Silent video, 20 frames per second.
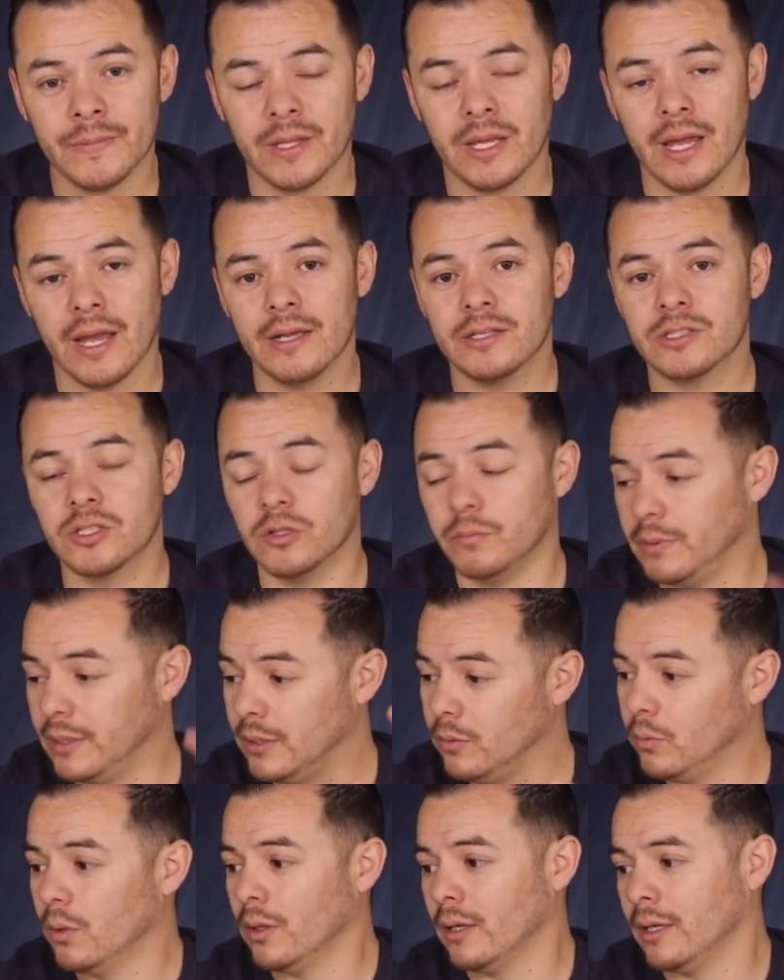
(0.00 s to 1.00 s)
Okay, so
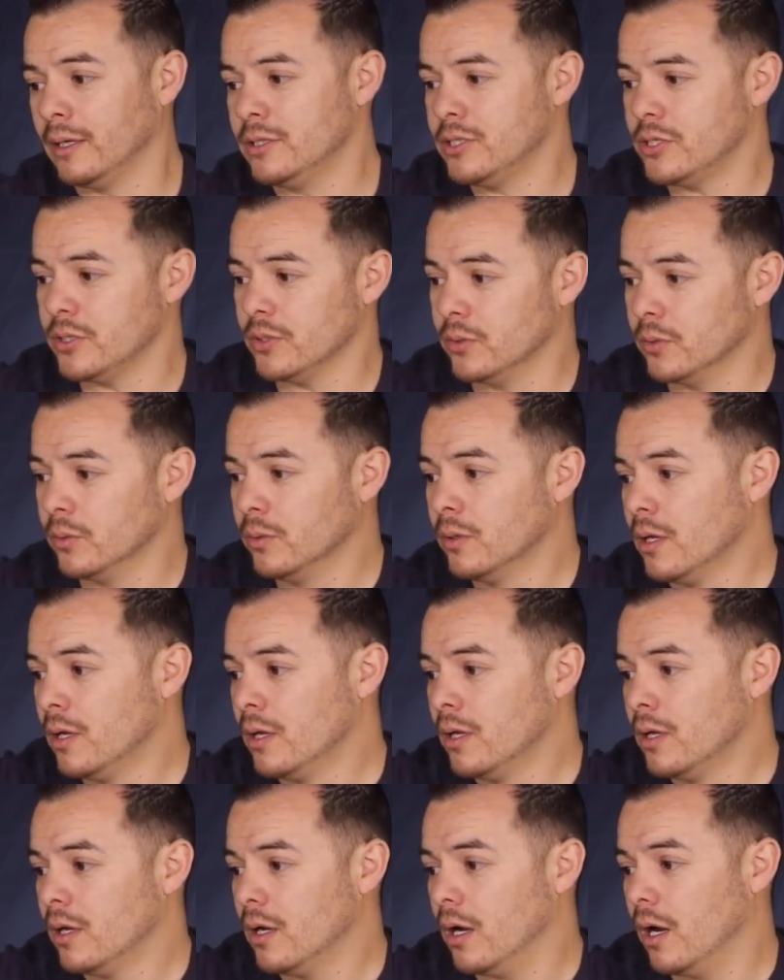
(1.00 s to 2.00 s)
be willing to
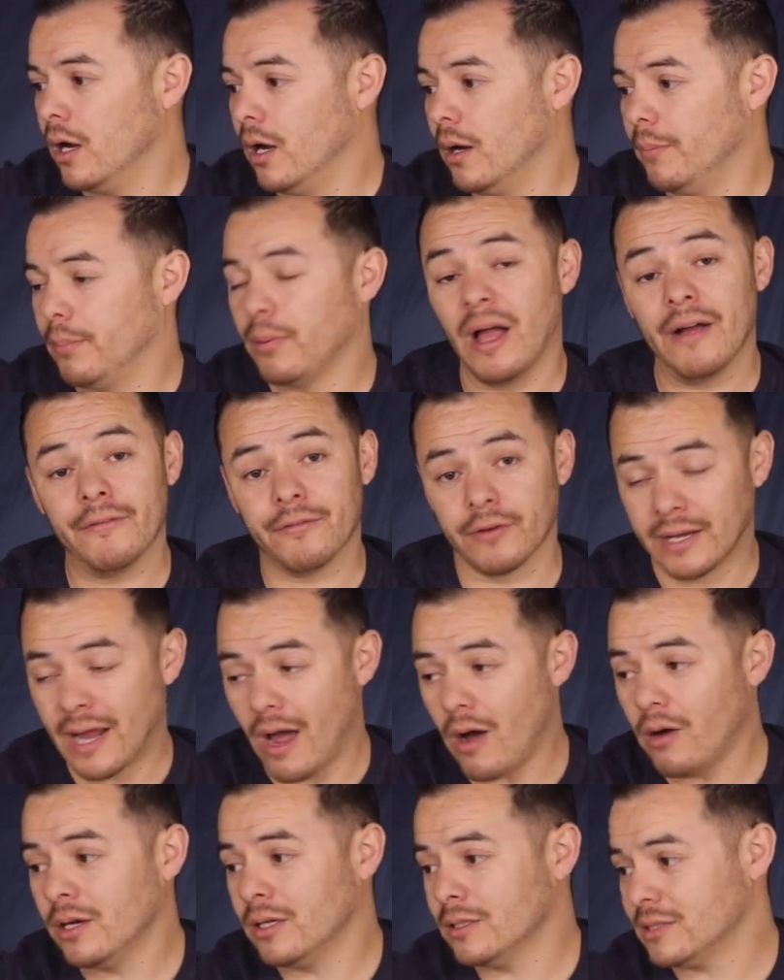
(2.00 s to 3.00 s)
apply for
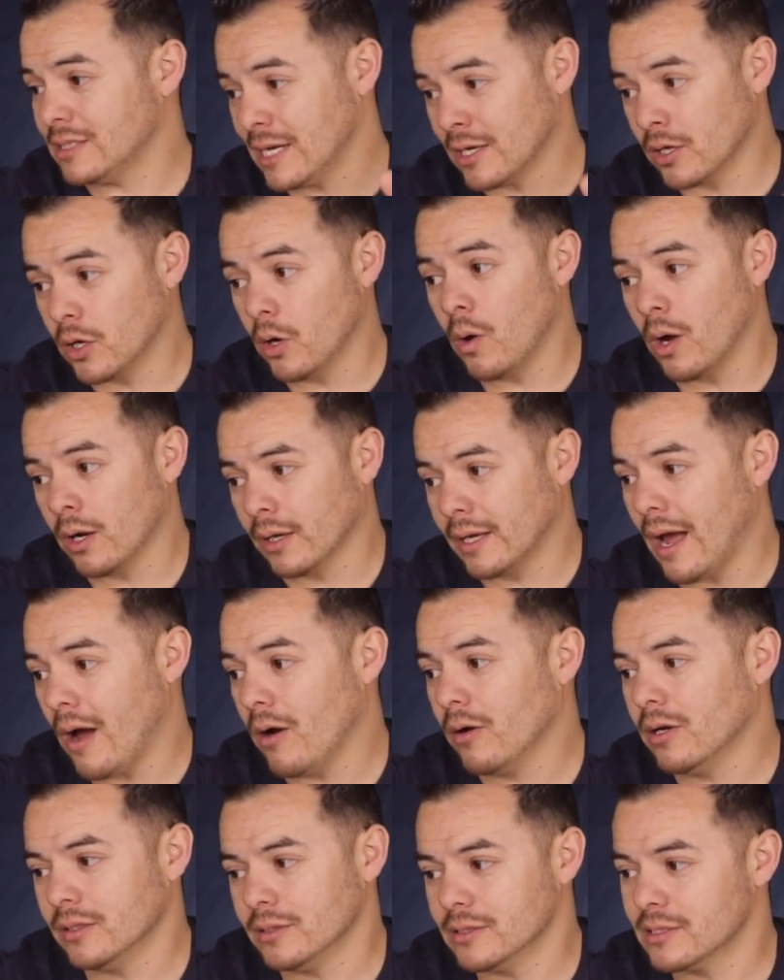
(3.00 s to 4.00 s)
cow hunts and go on cow
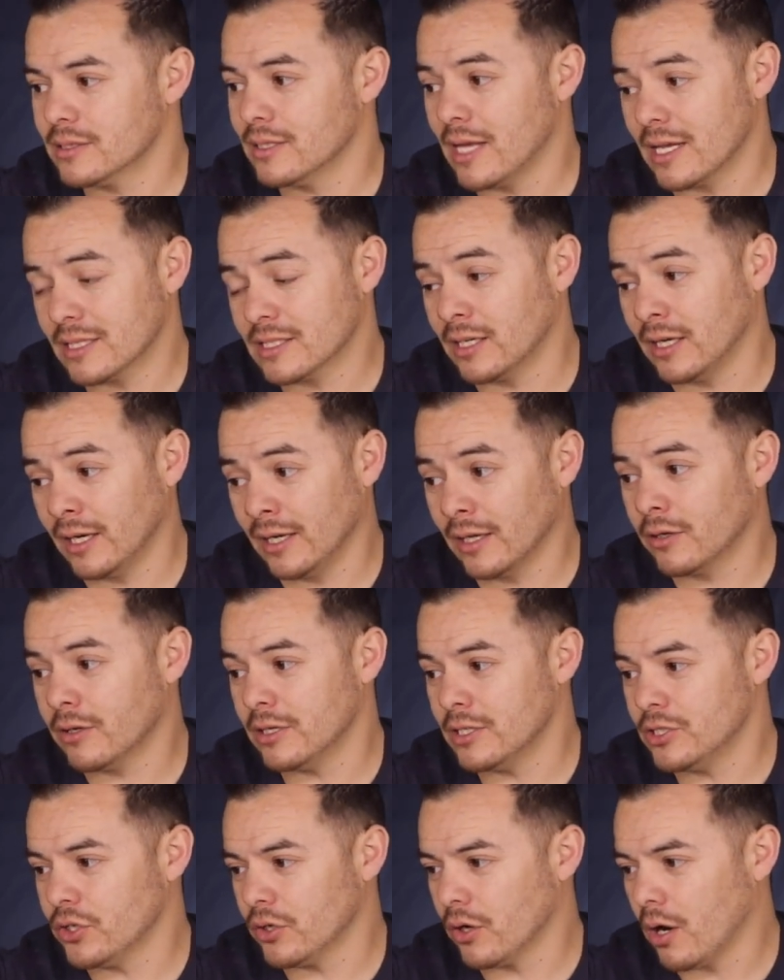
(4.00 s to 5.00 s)
hunts. That's going to
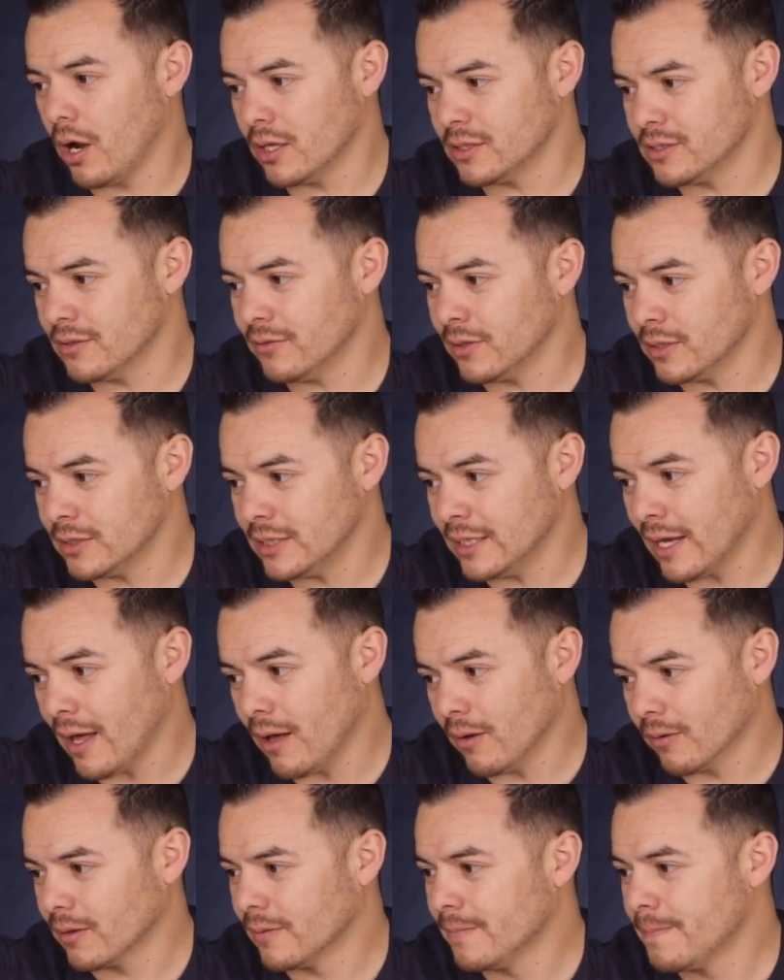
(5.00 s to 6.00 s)
increase your odds of hunting
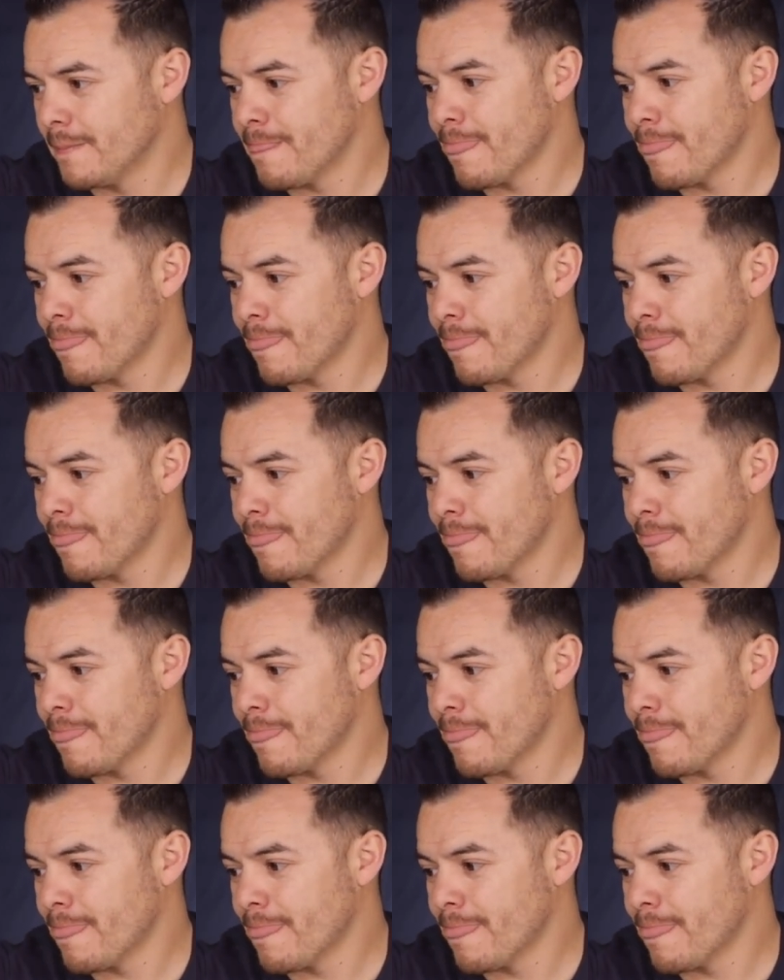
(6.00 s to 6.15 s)
elk.